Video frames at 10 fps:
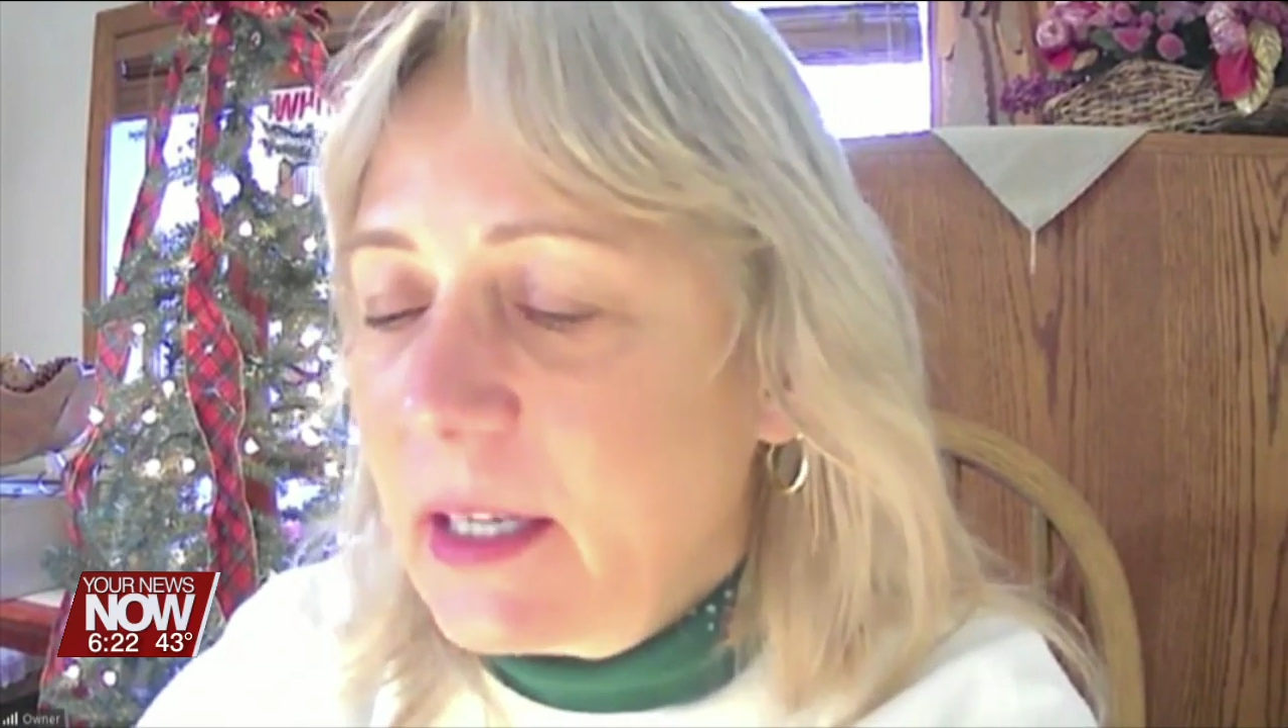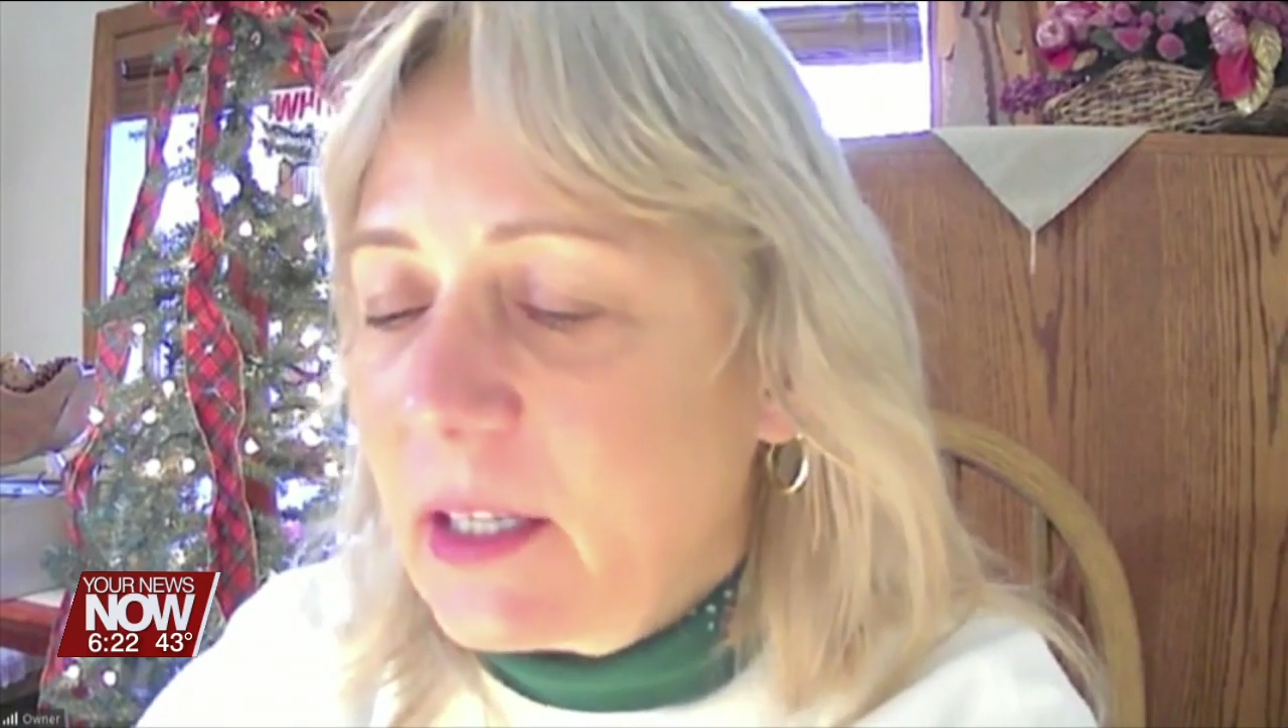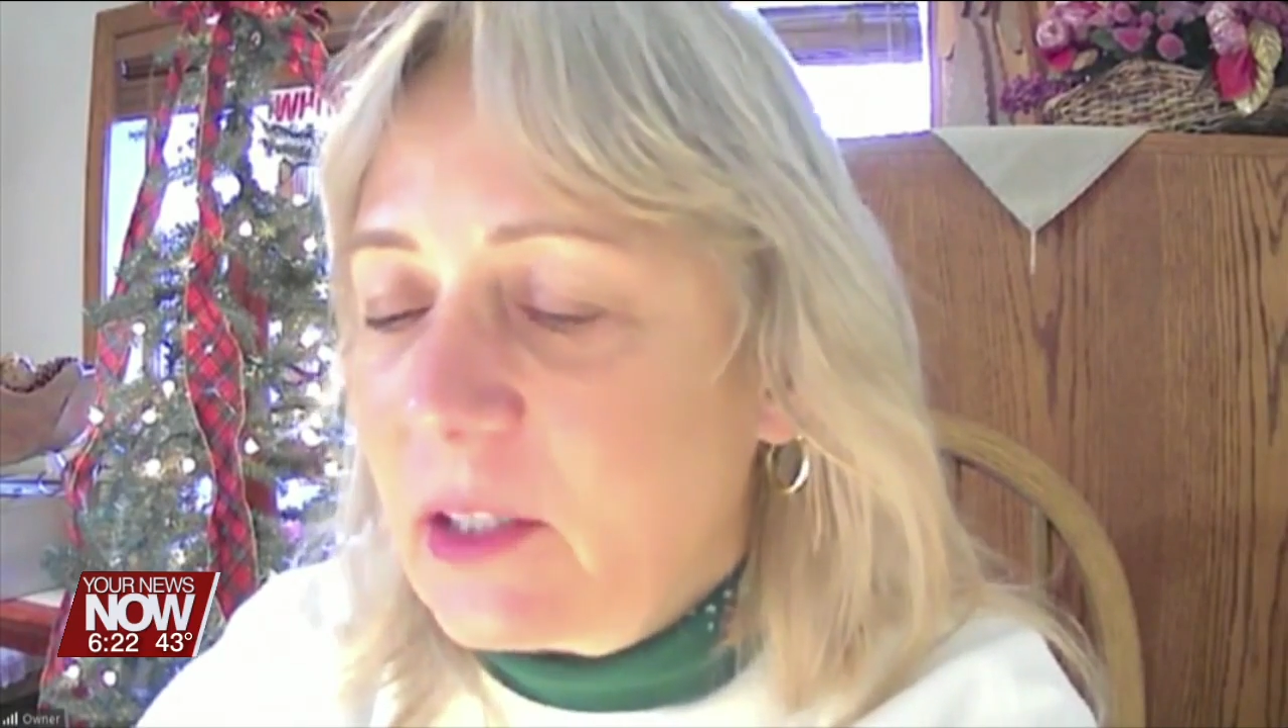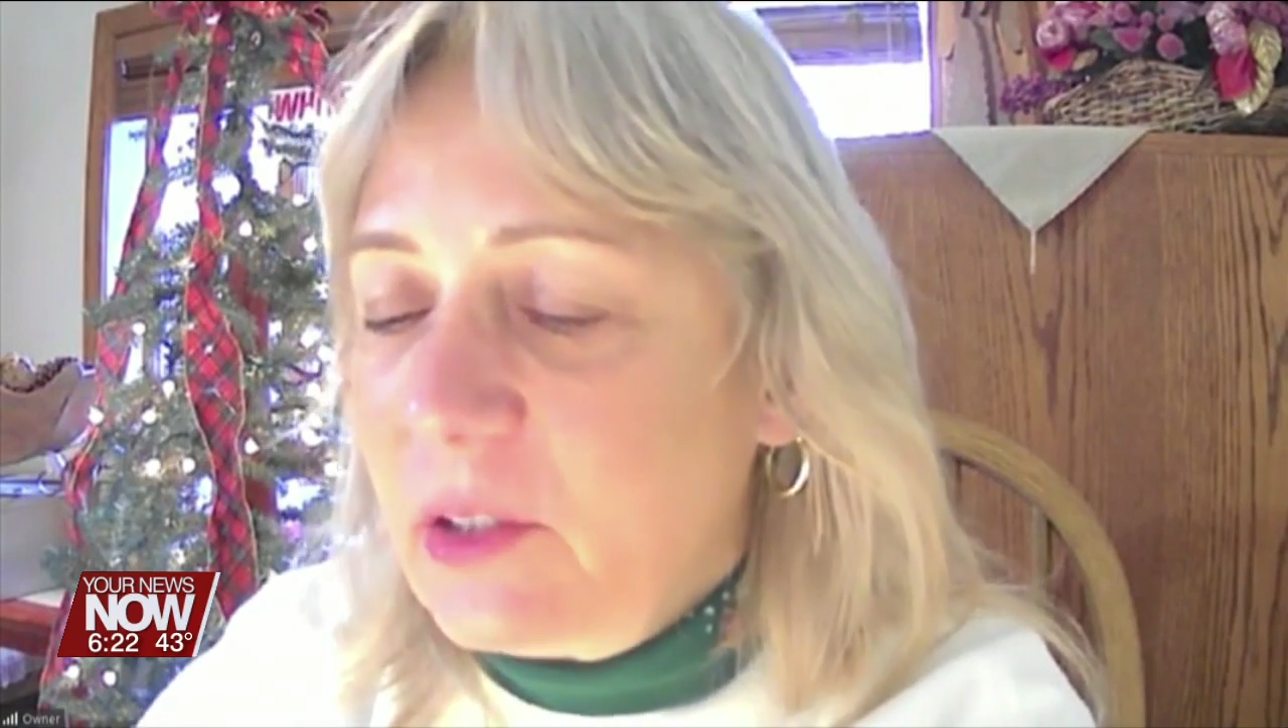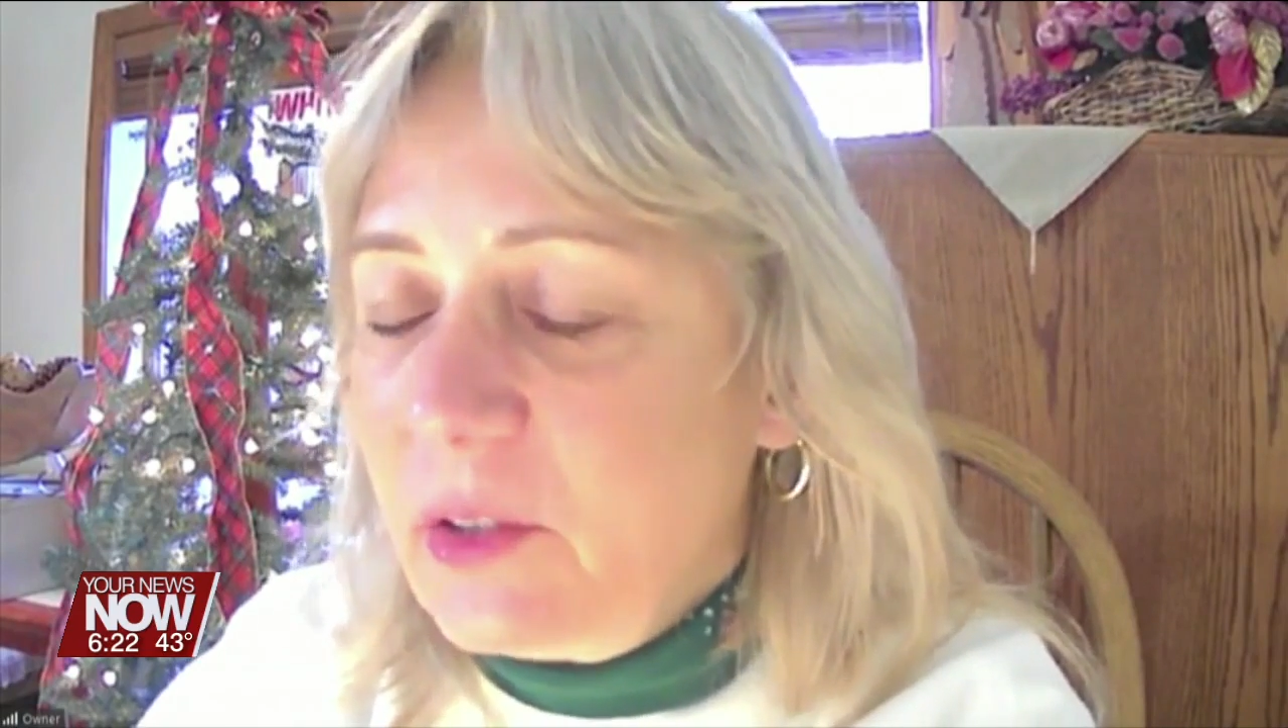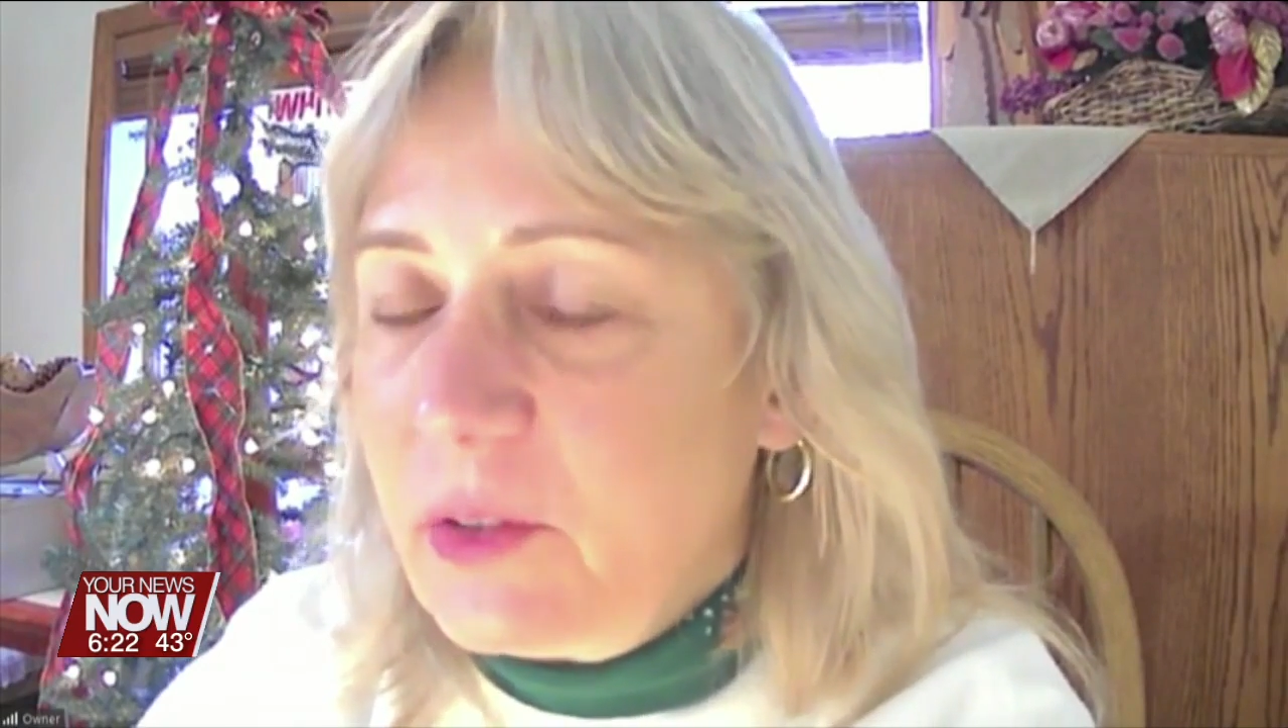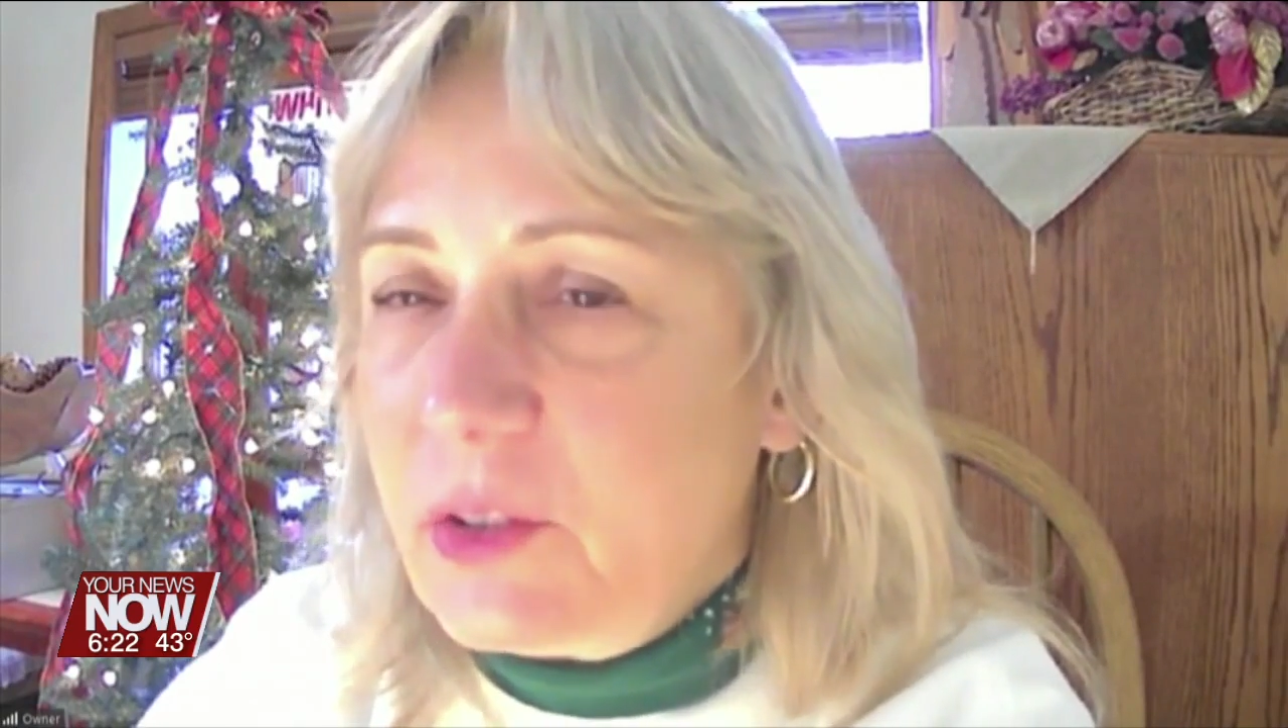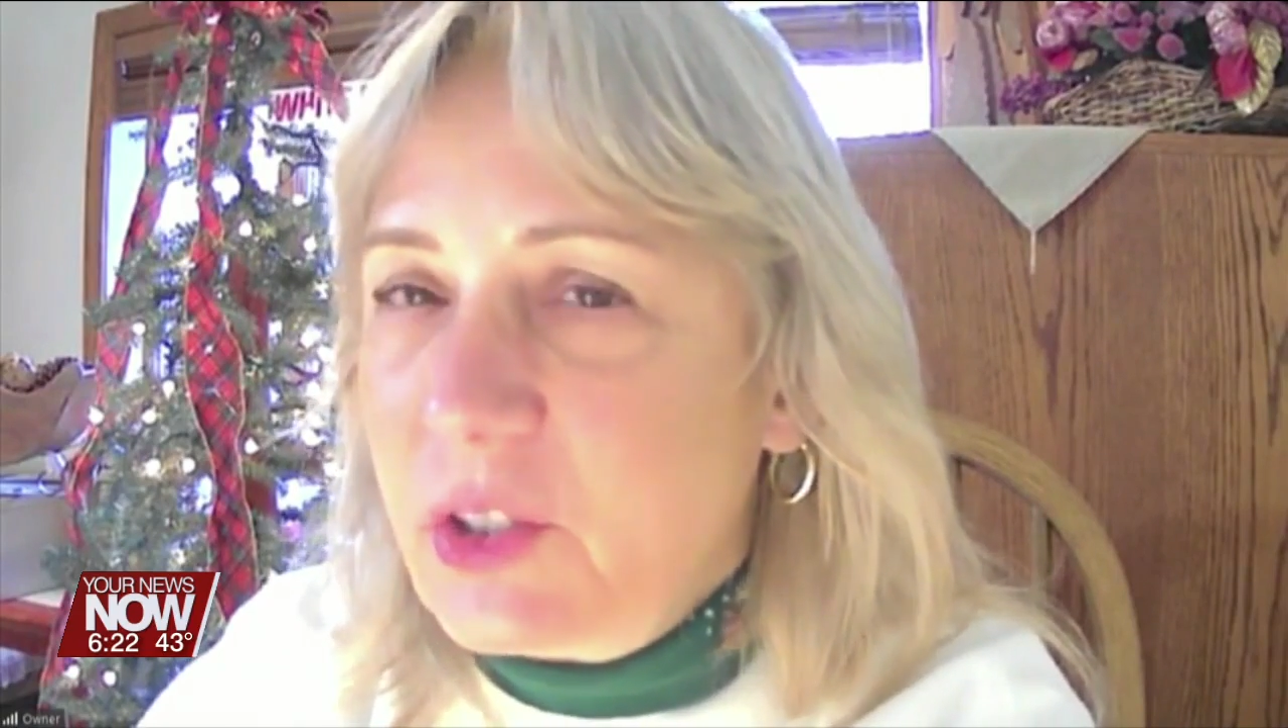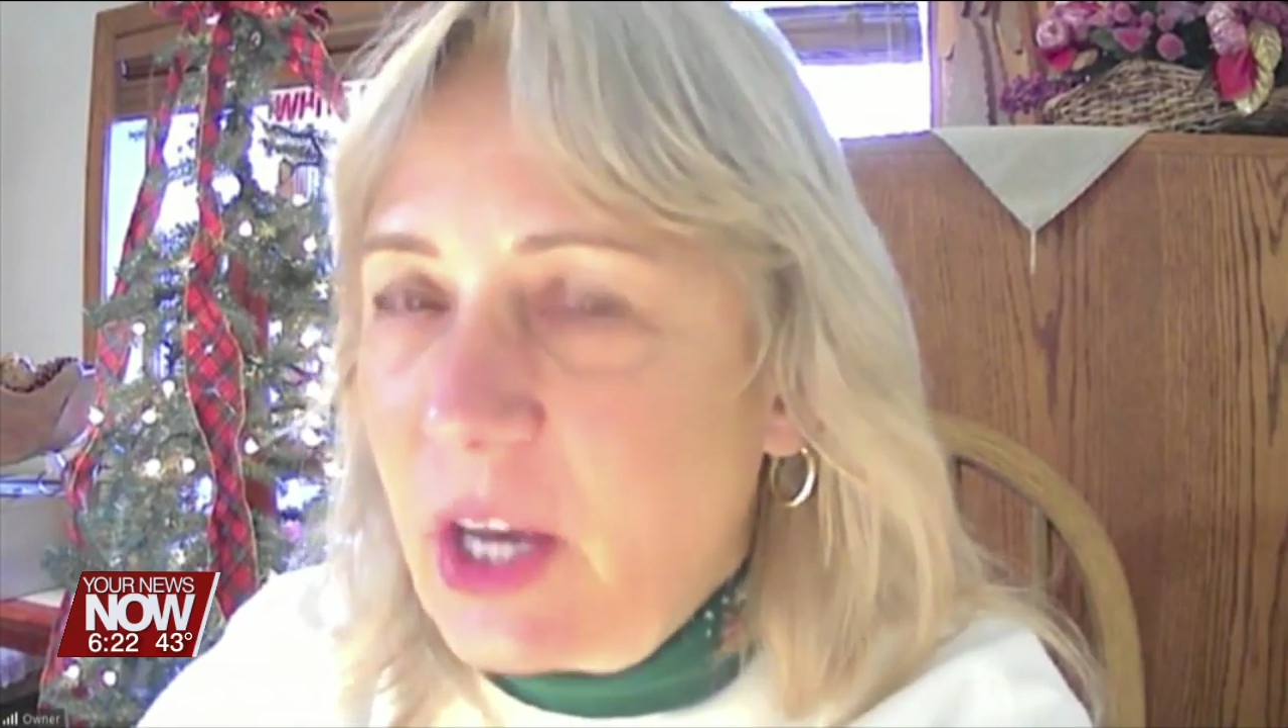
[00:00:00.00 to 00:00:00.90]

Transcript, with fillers: include